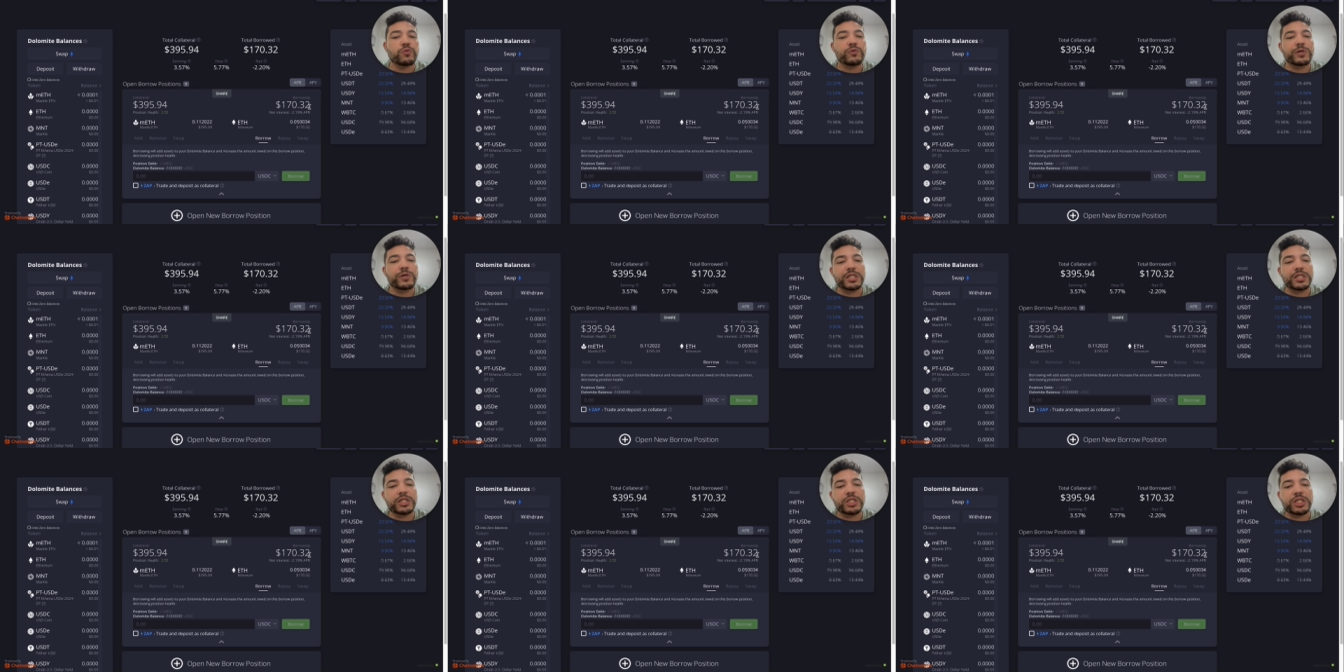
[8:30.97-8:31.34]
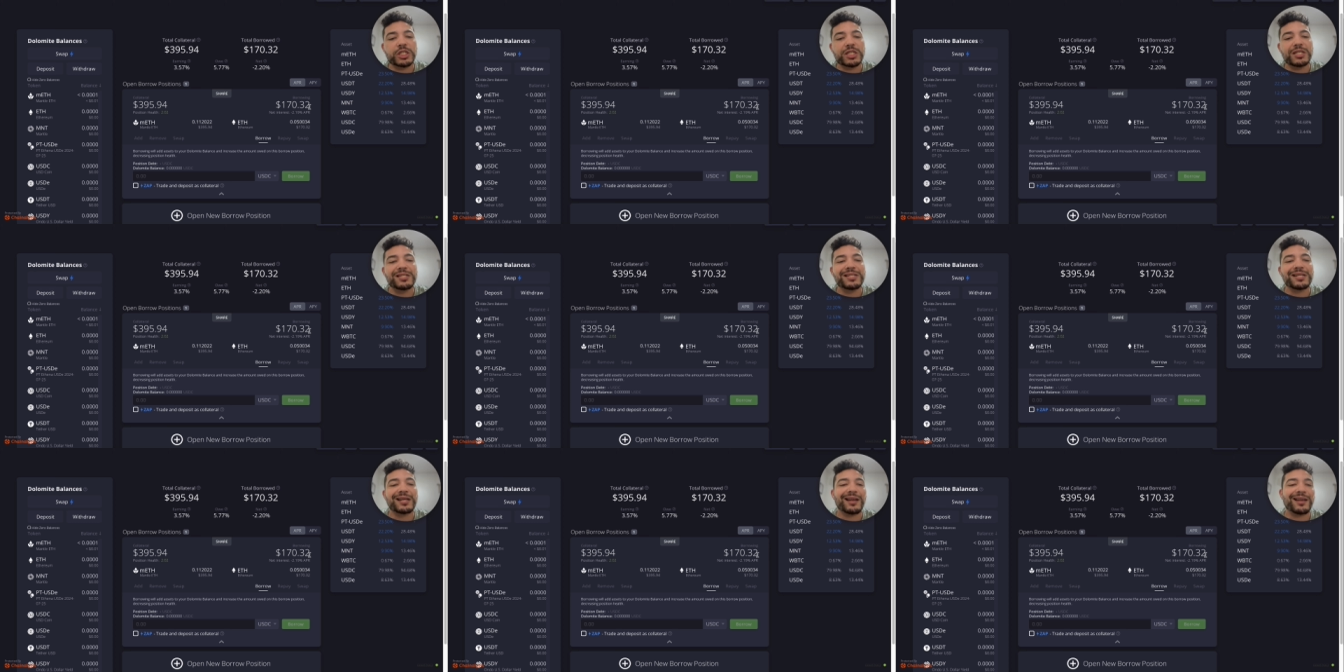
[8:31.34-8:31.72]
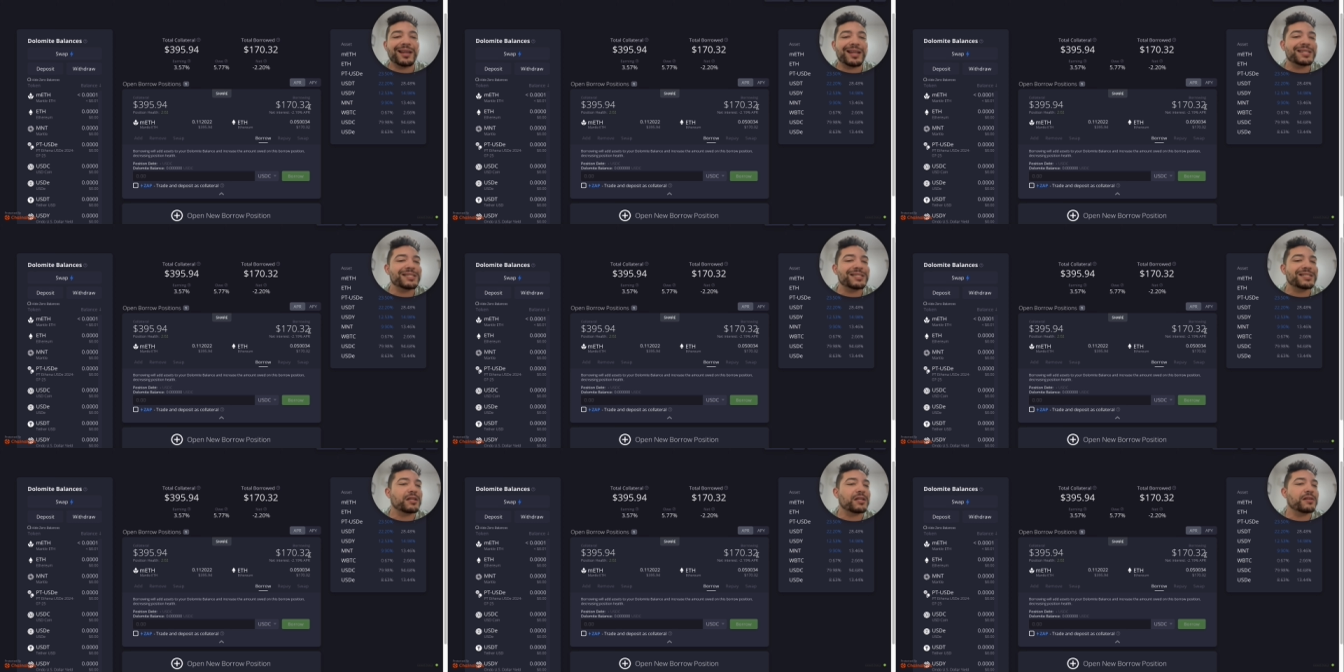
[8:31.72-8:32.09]
which is
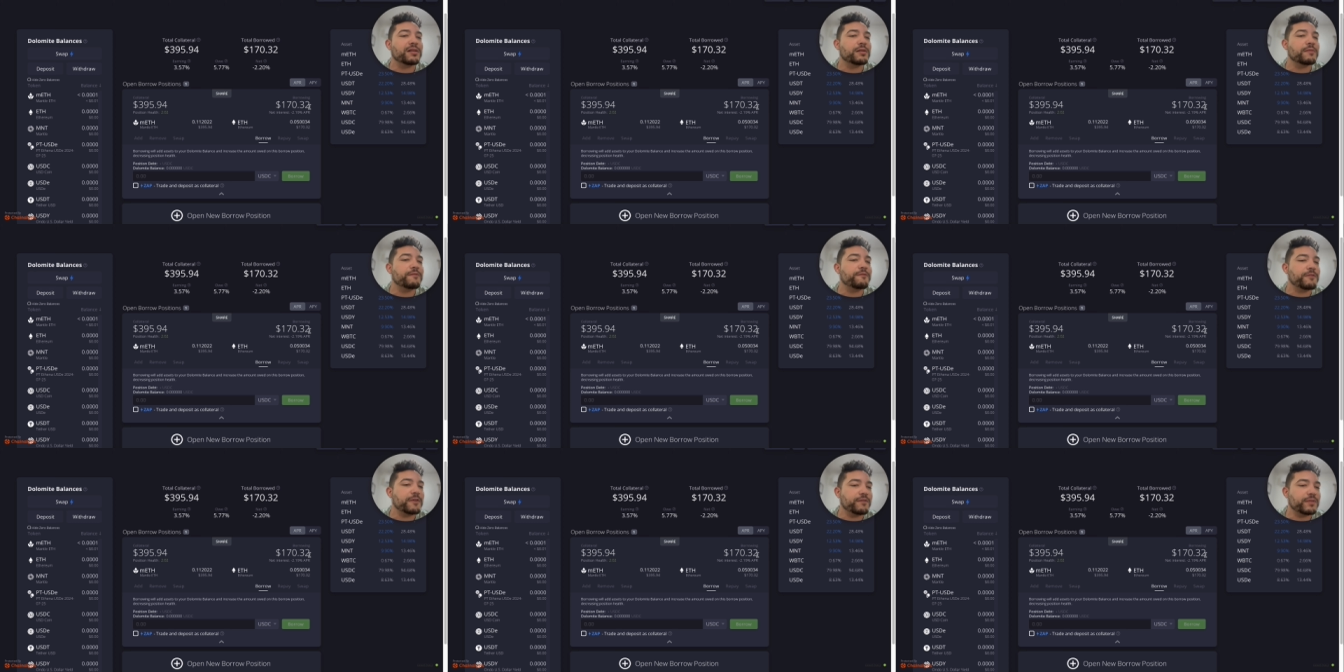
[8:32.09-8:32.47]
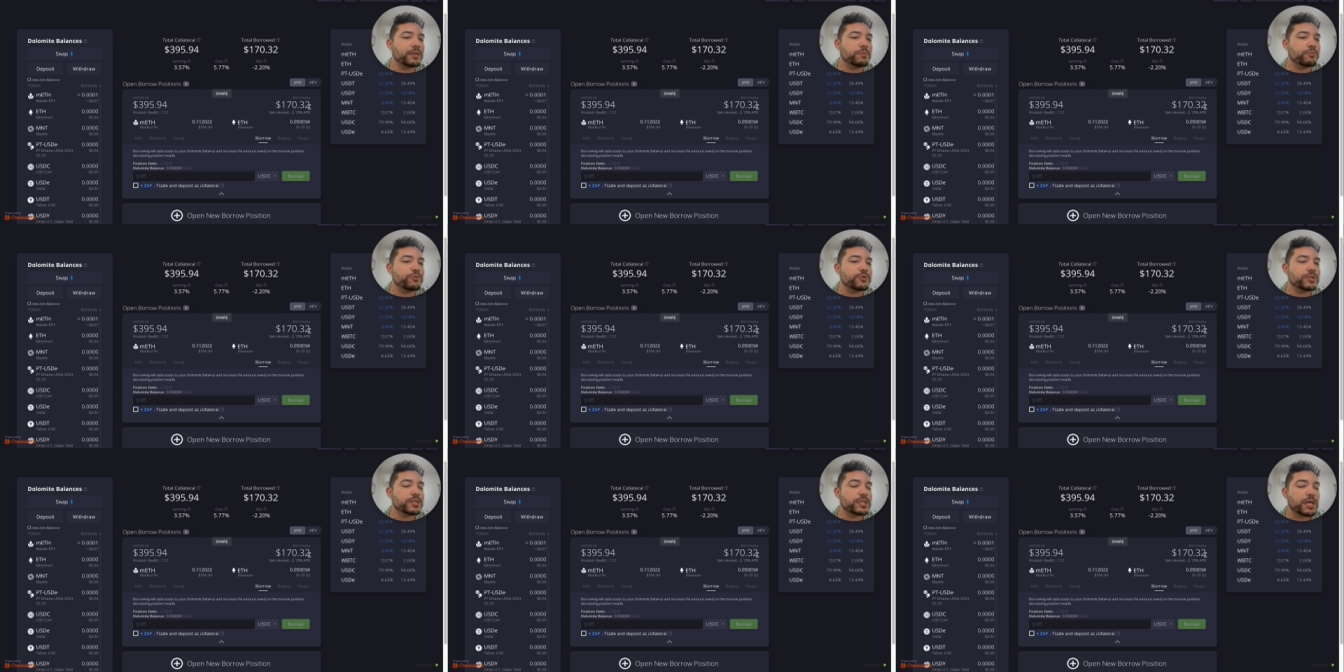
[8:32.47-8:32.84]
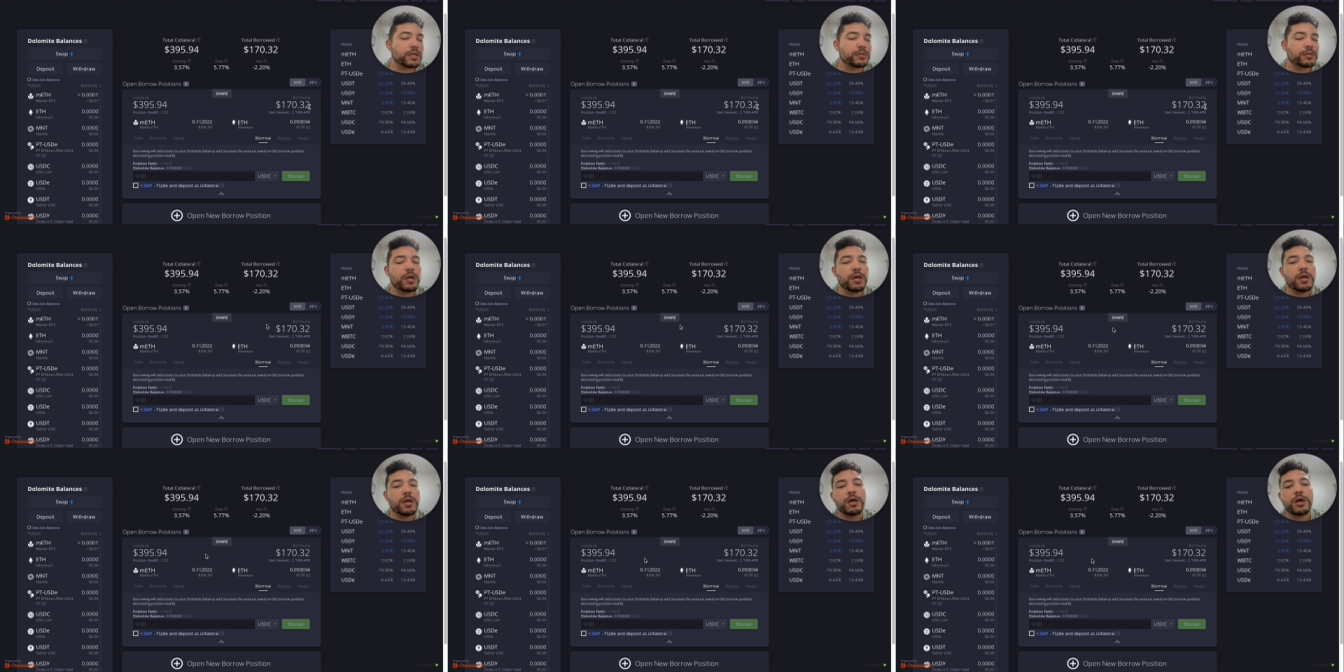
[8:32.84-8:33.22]
less than
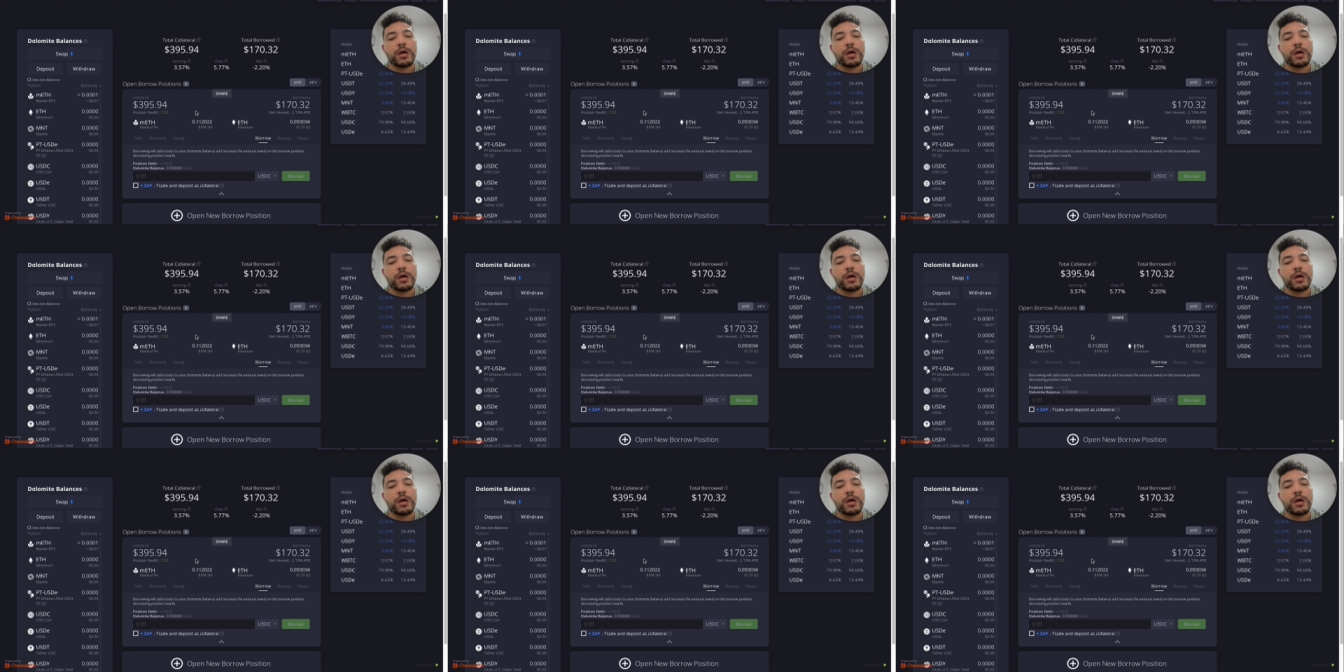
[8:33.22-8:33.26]
50%